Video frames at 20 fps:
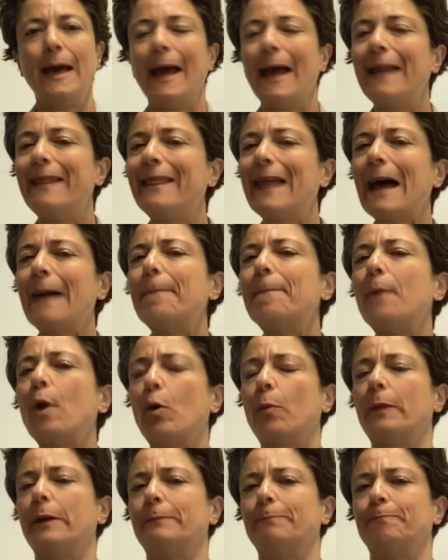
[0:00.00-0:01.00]
In that
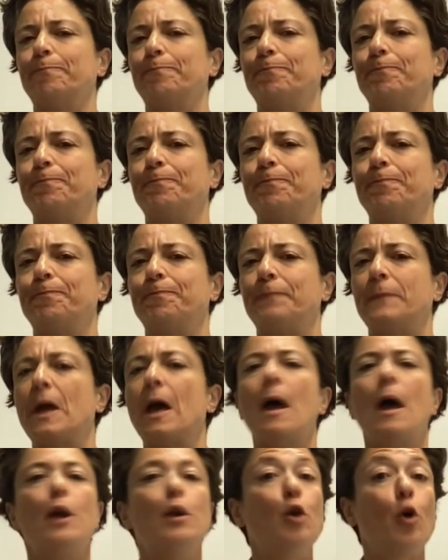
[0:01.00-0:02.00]
moment,
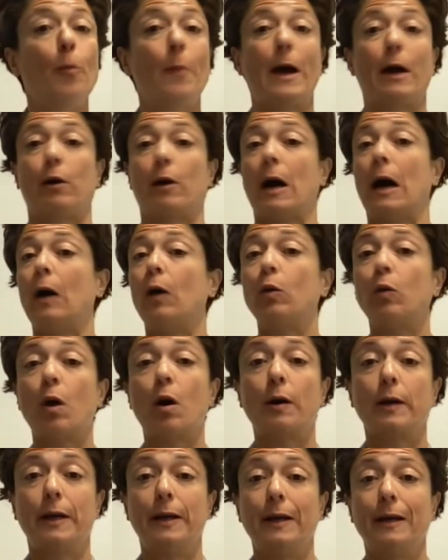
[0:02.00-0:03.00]
no matter how
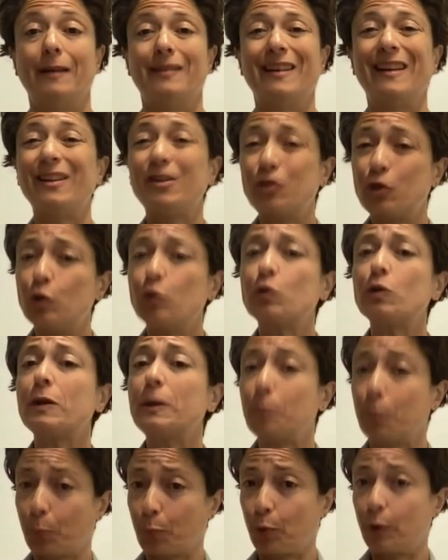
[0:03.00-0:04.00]
long it is, and it's
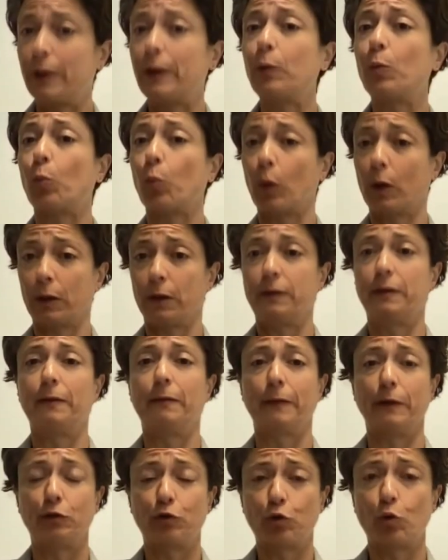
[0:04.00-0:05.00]
usually pretty
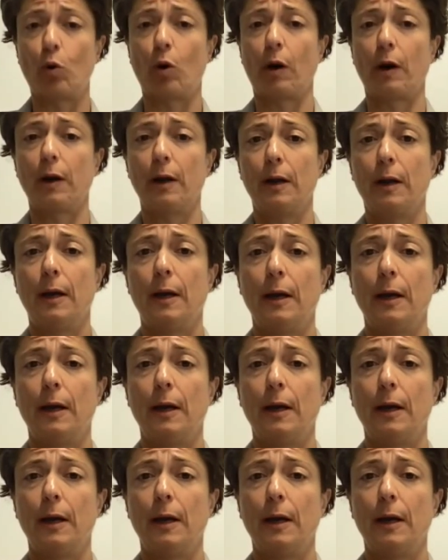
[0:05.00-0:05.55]
relatively short,